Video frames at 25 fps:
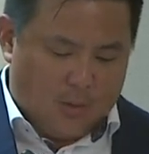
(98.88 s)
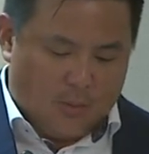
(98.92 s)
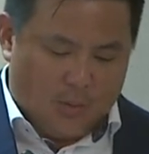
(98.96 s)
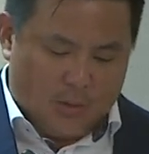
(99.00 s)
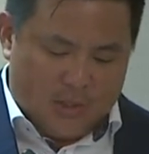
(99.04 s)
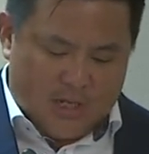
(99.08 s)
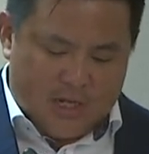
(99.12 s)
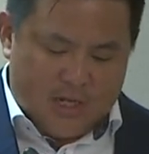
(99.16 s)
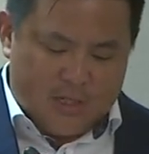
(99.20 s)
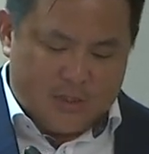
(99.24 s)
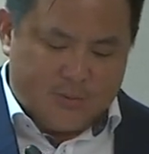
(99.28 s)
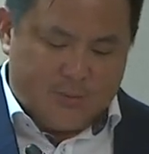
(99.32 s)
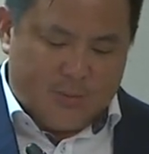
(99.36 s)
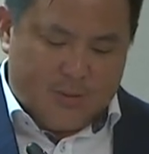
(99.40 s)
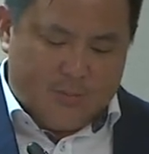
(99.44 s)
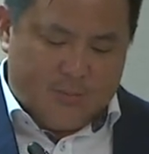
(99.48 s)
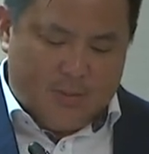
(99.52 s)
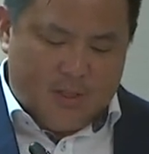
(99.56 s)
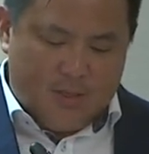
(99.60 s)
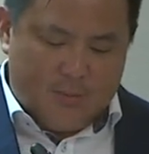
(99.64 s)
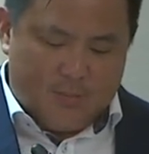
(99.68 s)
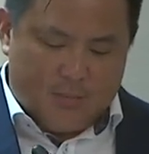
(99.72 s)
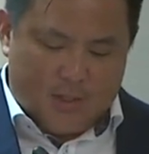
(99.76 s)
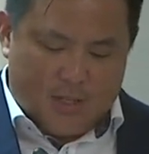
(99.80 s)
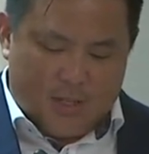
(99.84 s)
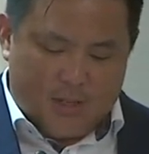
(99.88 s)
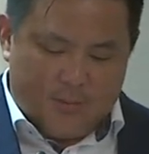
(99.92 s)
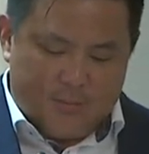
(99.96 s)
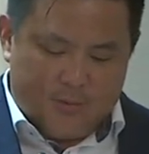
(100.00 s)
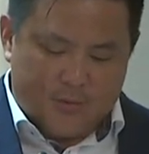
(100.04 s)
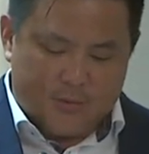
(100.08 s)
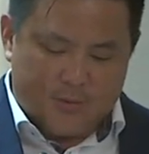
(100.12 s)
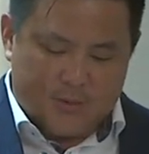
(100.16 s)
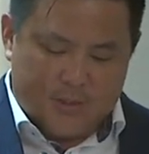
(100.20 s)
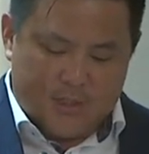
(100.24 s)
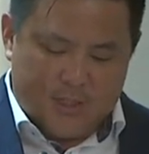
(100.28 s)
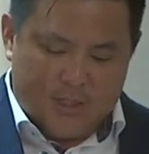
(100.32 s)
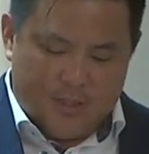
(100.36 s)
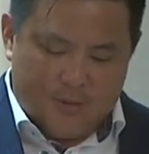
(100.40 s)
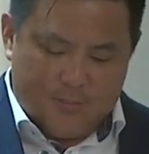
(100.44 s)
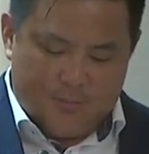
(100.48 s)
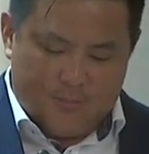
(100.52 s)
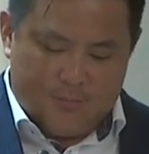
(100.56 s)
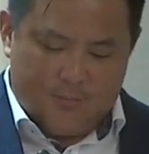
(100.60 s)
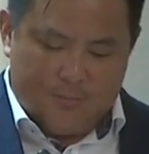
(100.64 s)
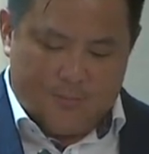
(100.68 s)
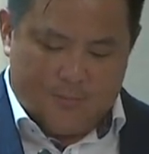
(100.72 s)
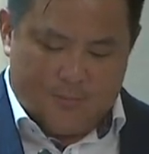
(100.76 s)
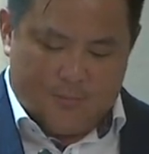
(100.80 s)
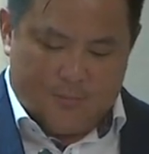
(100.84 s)
Would HPB be able to keep
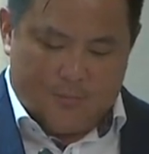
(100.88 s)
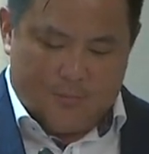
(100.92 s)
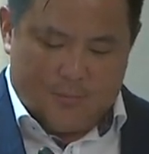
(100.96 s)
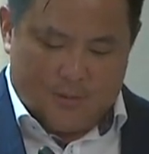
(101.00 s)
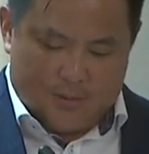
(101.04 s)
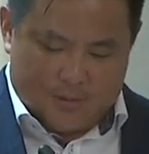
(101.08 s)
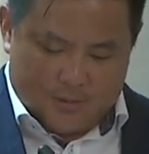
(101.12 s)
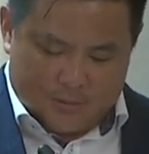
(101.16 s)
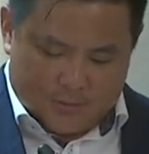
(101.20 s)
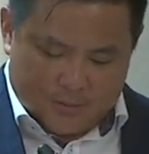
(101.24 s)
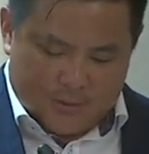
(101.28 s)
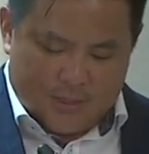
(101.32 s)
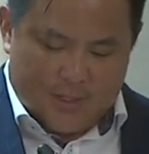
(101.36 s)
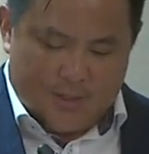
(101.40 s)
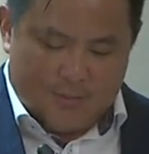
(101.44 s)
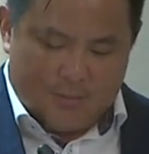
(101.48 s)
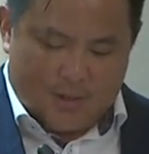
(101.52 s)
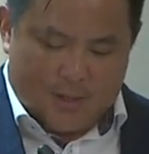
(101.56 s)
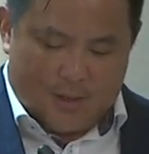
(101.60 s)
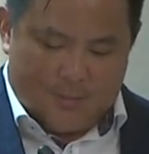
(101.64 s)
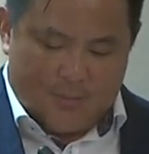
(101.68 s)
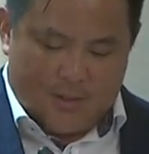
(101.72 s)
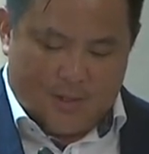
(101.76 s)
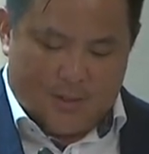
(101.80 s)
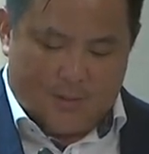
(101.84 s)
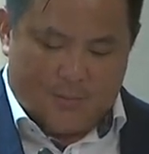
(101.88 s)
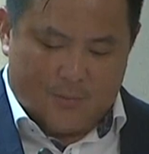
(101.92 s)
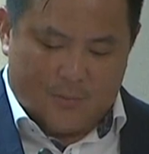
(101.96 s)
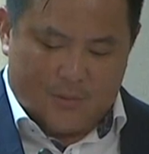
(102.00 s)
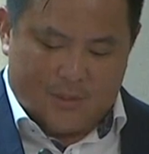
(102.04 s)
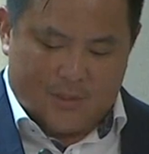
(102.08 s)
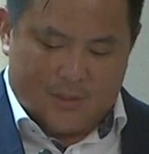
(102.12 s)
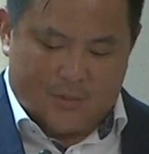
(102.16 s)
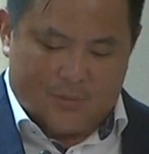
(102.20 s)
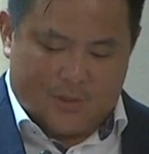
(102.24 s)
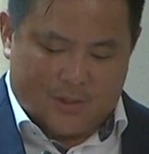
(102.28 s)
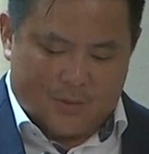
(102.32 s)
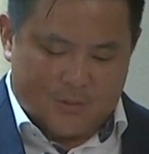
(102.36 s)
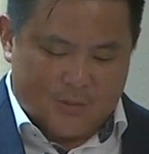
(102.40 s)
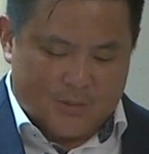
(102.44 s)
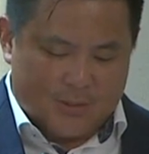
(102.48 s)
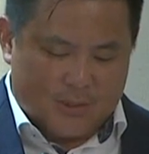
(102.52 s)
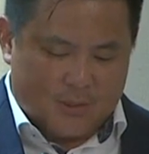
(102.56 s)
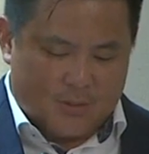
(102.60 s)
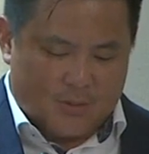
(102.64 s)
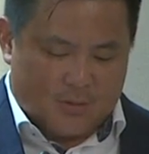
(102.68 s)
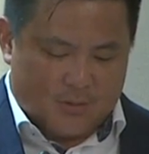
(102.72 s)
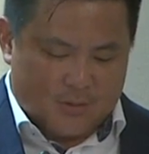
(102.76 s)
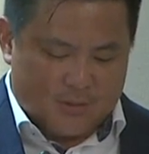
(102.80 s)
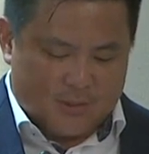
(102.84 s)
coming up with the
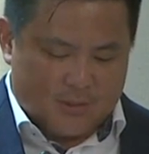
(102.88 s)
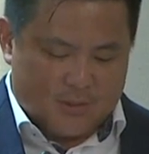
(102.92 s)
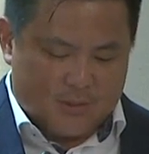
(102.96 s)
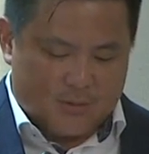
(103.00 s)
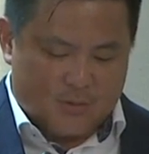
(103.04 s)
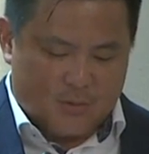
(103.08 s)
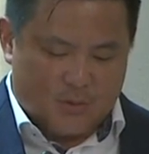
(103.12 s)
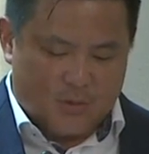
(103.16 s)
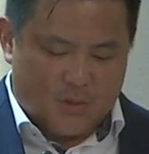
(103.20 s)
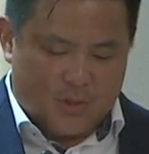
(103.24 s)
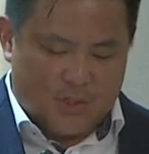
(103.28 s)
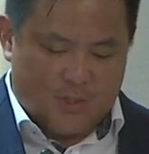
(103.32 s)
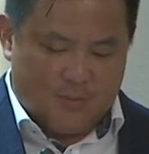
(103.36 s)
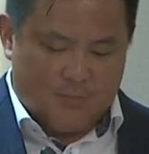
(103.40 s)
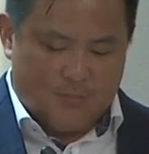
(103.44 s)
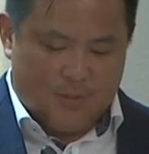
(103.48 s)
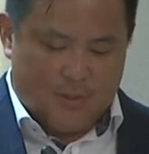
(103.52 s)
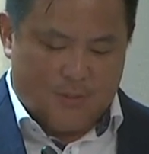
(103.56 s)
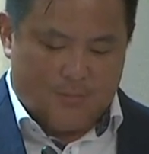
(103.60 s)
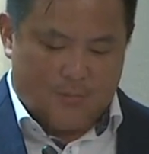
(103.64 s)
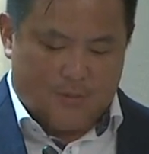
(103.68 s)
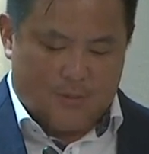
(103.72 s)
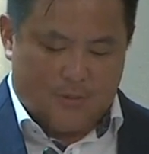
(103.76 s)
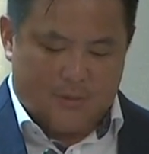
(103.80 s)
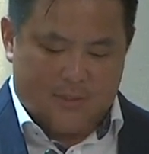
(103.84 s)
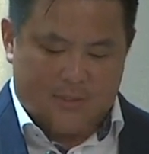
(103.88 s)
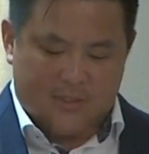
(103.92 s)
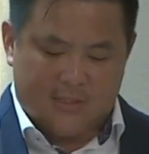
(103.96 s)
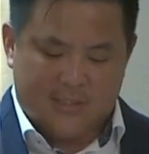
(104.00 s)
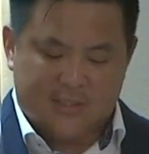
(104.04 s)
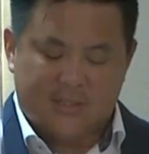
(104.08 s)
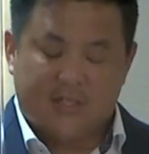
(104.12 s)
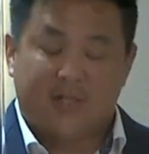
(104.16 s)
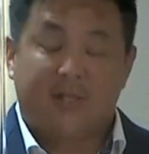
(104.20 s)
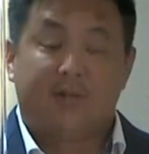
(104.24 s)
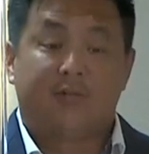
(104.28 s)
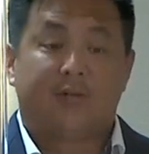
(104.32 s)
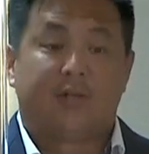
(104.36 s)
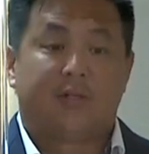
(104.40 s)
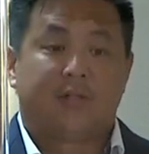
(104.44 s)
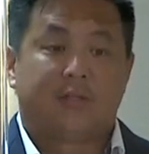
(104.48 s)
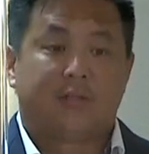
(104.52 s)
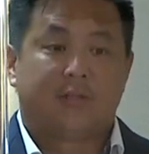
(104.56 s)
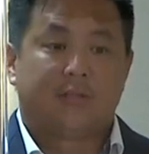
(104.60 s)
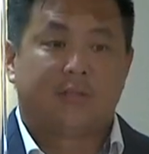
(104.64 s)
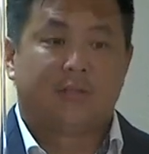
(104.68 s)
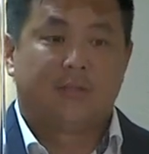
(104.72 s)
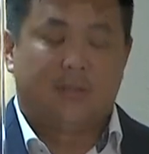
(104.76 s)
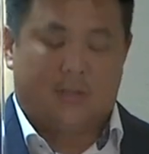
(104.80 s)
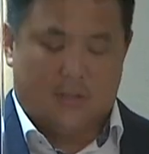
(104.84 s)
requisite courses to train people in these
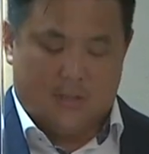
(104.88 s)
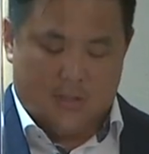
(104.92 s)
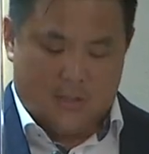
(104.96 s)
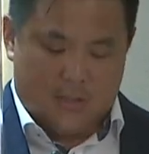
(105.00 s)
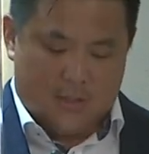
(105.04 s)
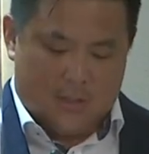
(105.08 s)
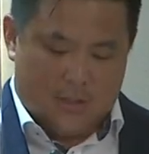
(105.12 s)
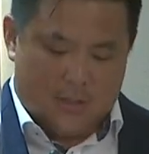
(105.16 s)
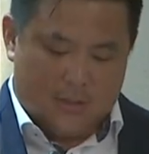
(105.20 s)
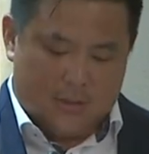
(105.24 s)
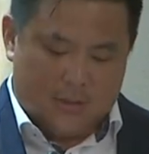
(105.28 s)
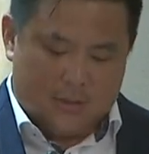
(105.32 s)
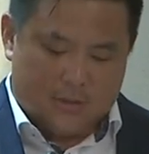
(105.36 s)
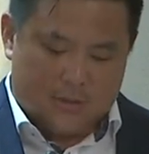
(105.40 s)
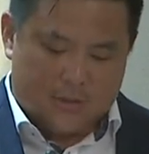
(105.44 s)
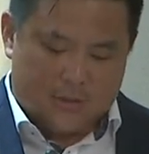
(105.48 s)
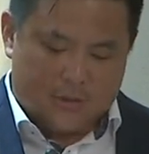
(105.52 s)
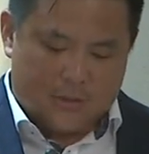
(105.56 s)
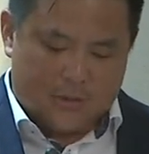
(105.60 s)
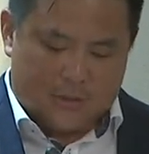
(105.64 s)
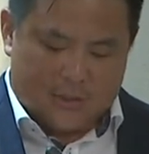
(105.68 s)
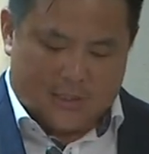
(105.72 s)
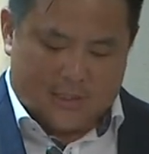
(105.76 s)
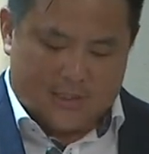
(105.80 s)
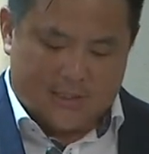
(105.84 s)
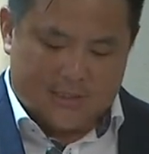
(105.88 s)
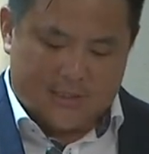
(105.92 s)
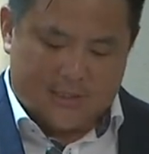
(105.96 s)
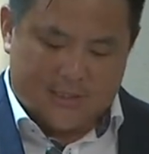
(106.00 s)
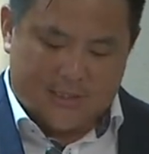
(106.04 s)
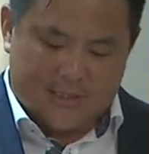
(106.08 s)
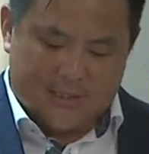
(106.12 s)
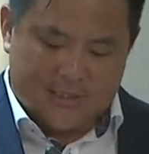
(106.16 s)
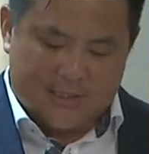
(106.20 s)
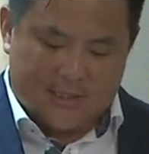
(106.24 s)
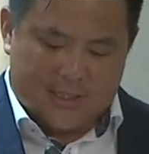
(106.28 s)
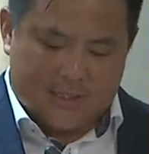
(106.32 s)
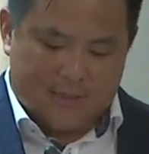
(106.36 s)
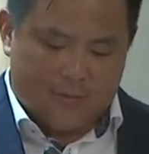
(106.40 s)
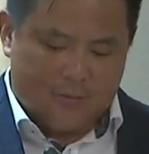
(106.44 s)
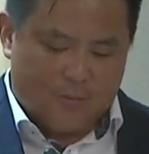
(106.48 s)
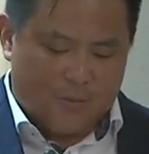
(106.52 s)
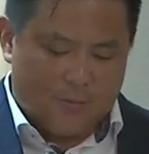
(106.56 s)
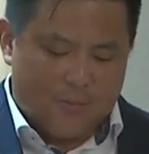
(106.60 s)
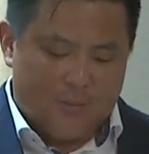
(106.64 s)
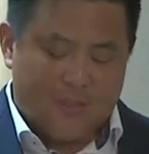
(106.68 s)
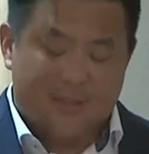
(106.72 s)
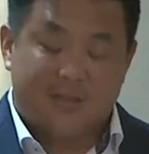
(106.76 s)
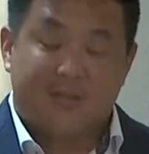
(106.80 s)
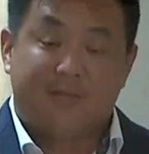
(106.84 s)
areas? The short answer is that it
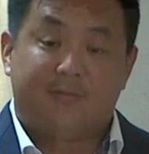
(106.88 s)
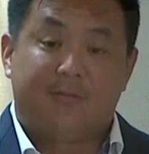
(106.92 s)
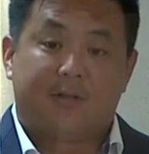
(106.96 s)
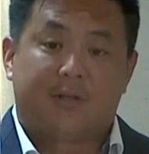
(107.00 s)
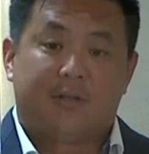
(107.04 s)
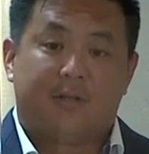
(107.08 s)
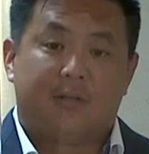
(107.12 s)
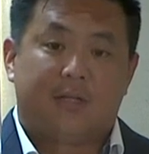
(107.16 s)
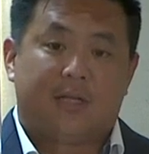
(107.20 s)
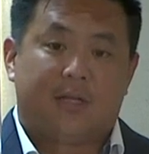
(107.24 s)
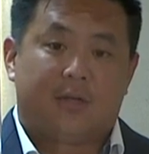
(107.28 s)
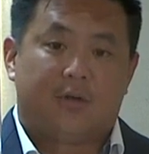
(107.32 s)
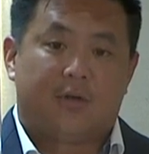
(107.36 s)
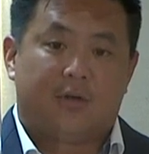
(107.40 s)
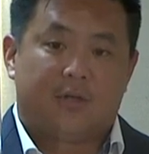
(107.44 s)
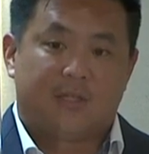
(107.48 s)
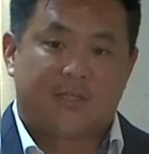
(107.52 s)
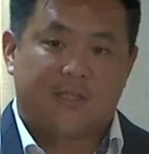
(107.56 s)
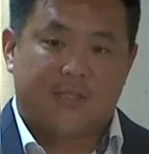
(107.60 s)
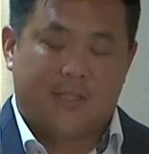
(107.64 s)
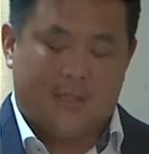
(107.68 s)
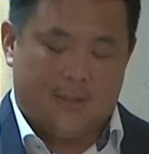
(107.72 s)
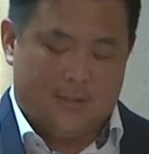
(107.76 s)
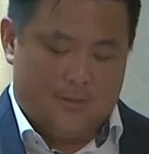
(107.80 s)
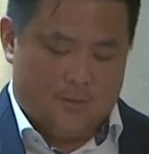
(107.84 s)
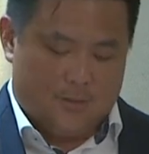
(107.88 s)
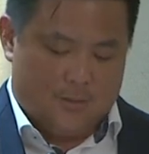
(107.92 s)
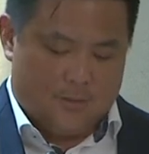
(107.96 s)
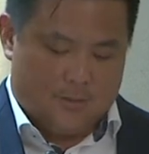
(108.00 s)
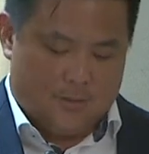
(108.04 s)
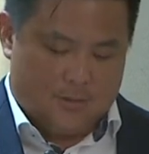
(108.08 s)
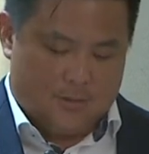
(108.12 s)
would be difficult and costly.